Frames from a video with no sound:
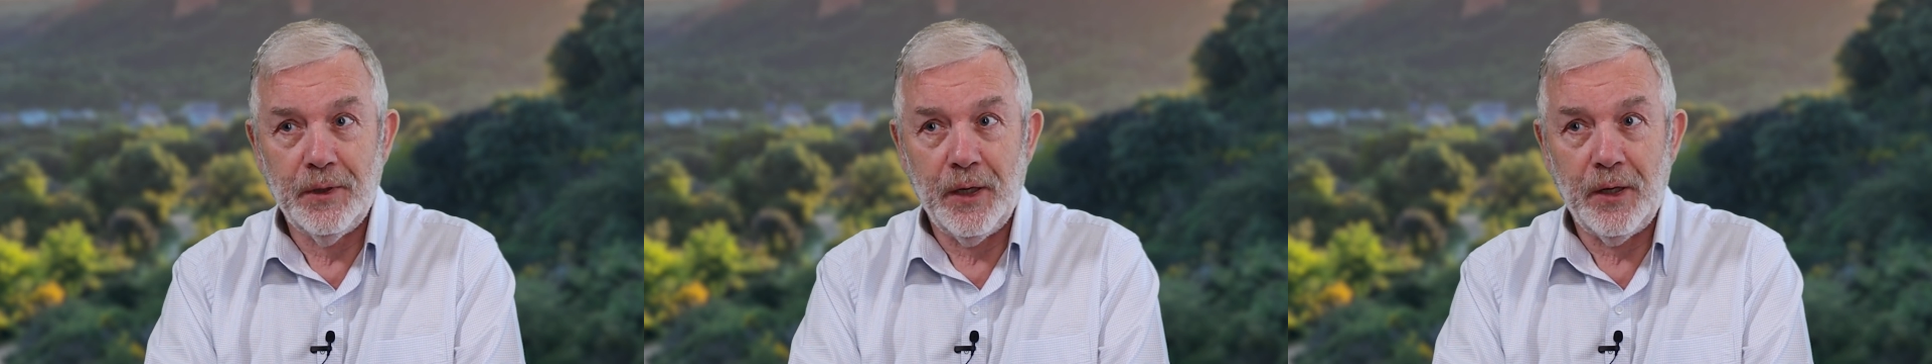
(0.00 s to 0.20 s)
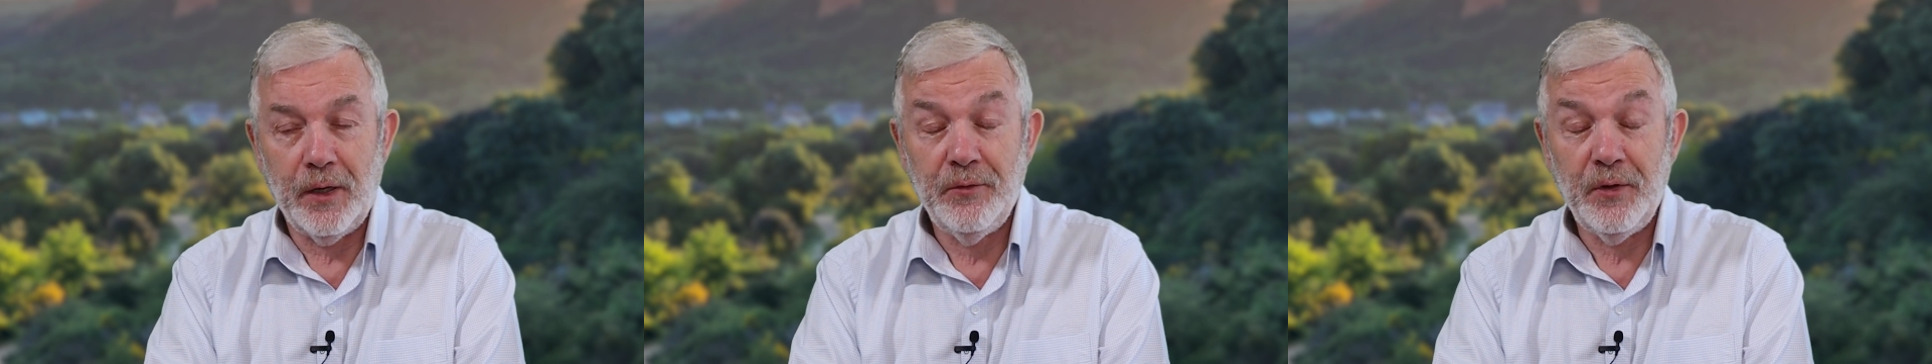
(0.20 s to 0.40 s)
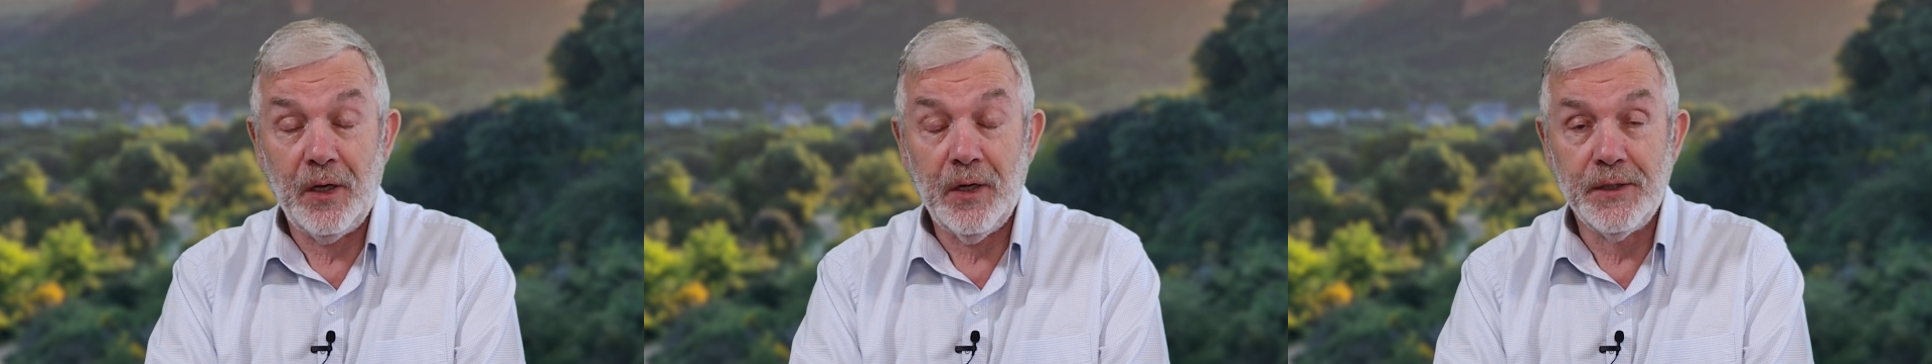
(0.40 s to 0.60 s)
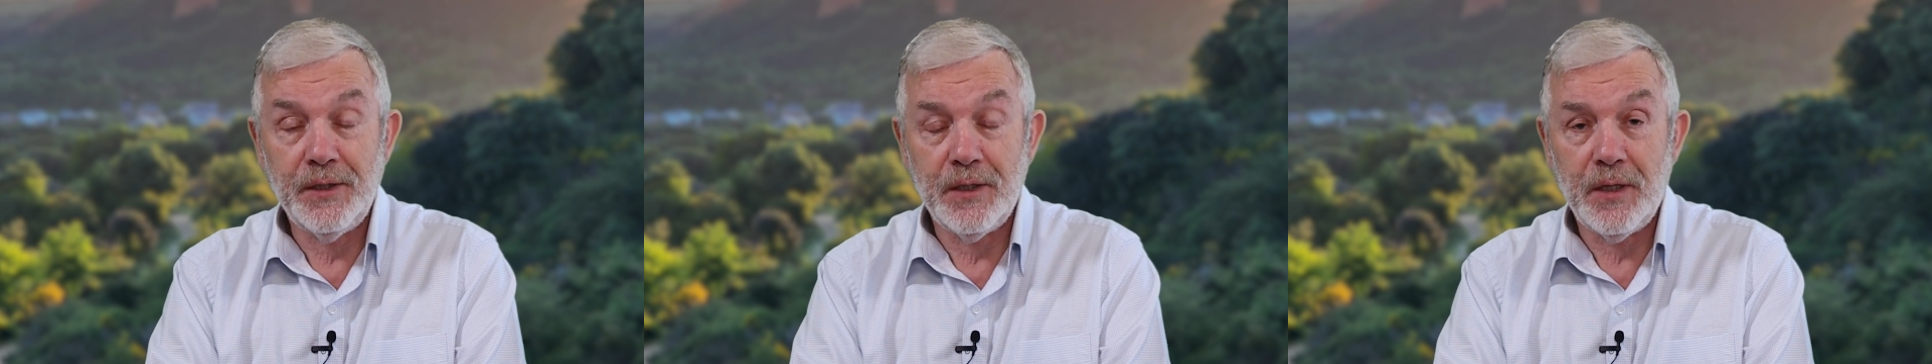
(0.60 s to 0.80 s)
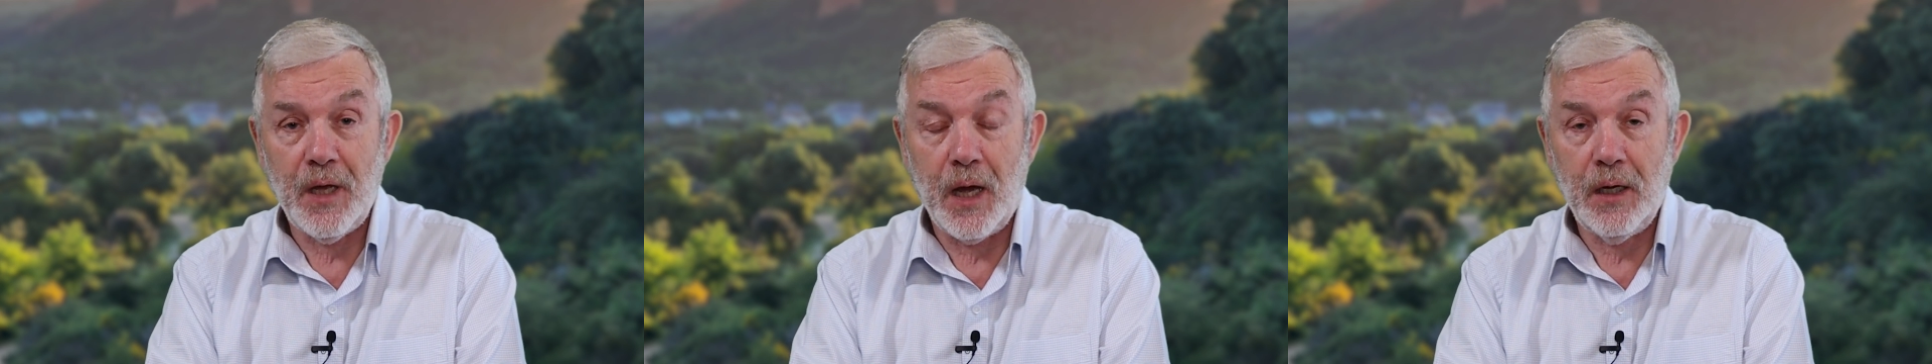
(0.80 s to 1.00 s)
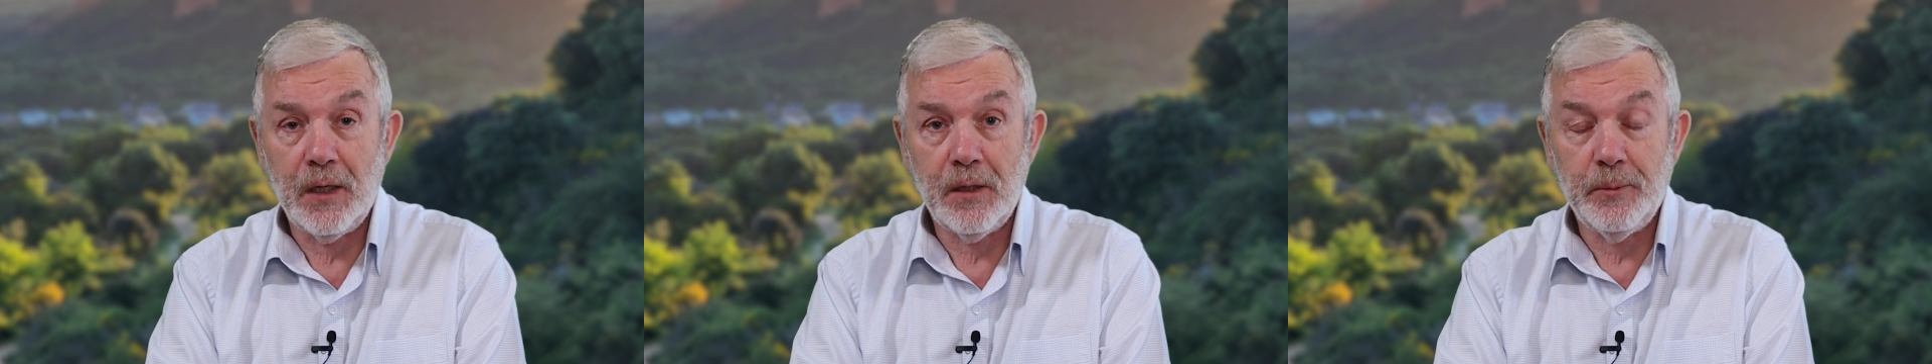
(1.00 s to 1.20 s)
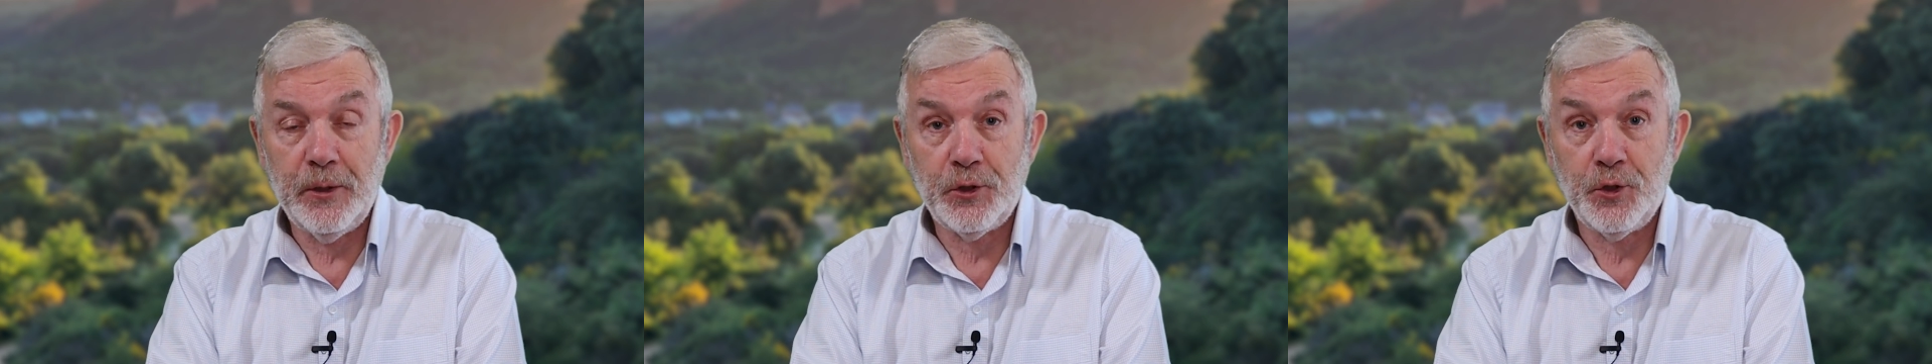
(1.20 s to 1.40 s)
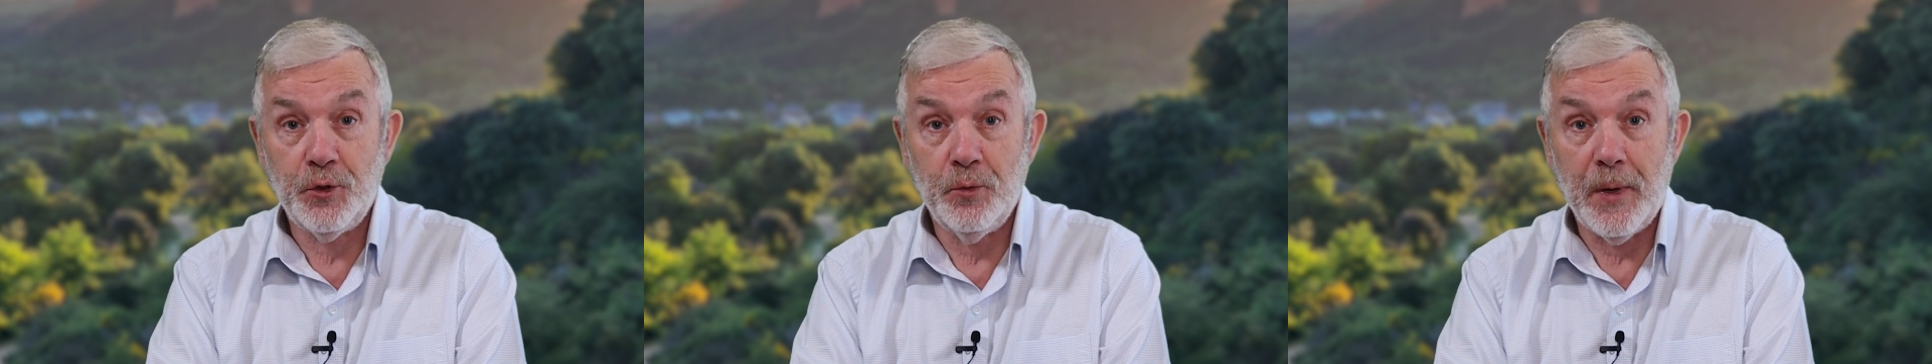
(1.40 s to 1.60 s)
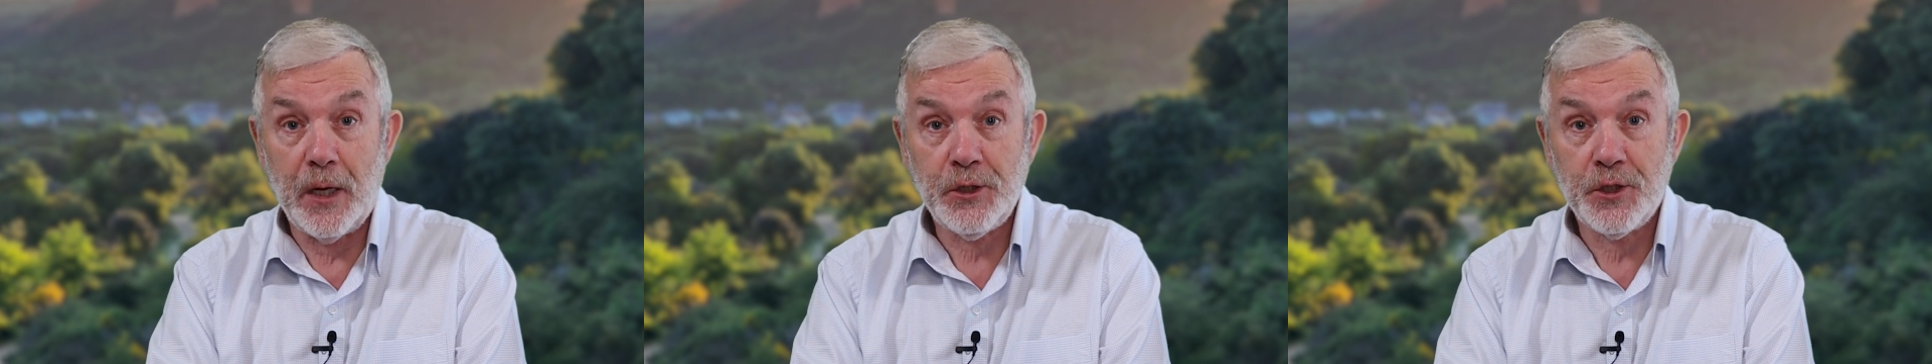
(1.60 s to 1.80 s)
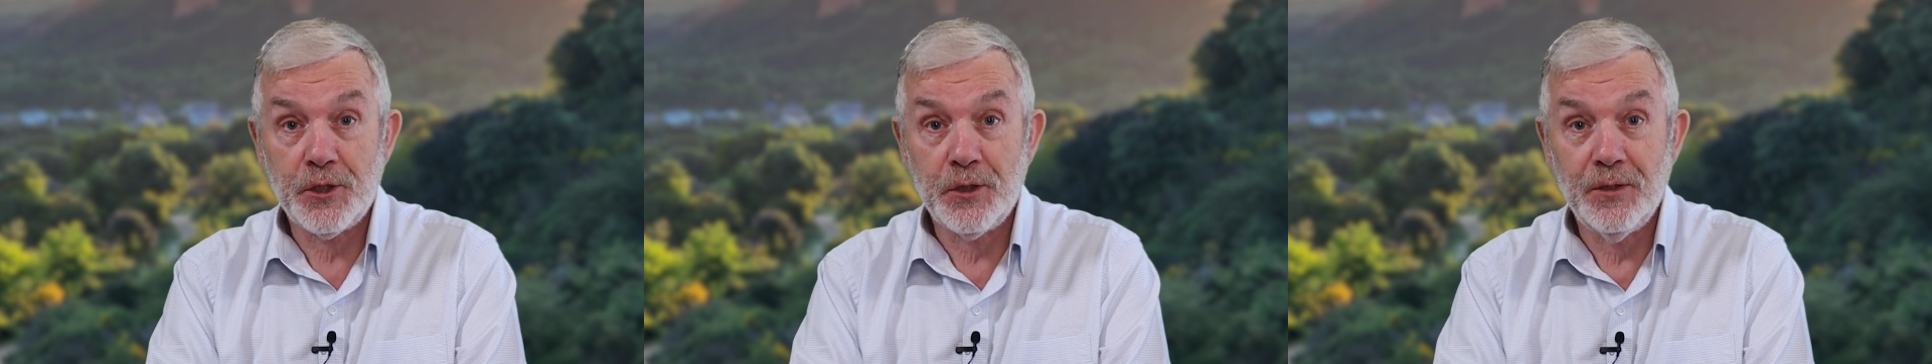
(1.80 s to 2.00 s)
and I think I did that a little bit too
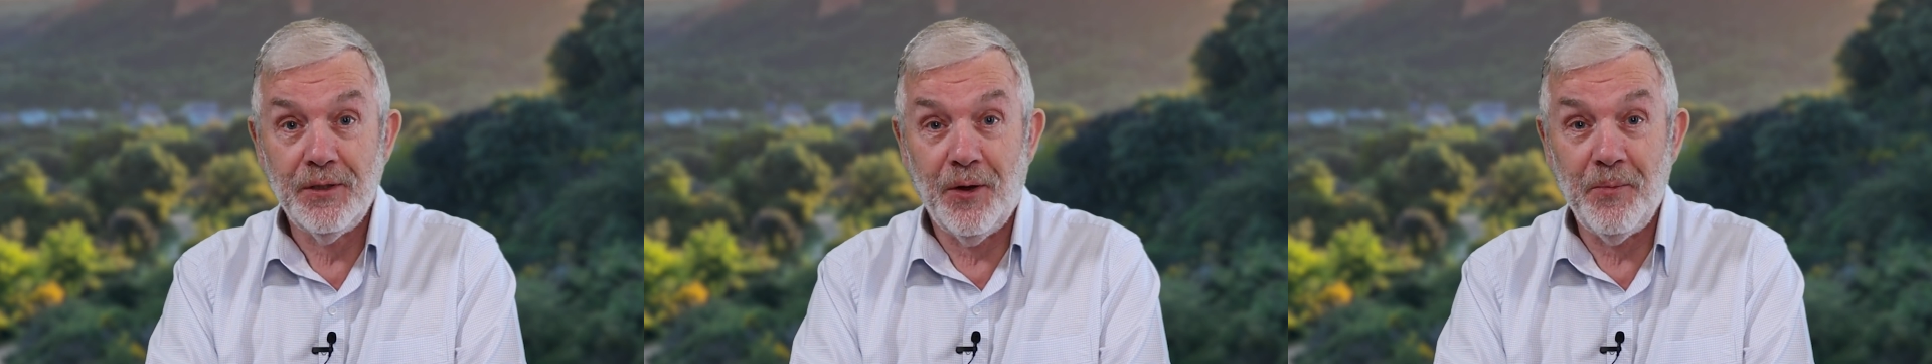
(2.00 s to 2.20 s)
much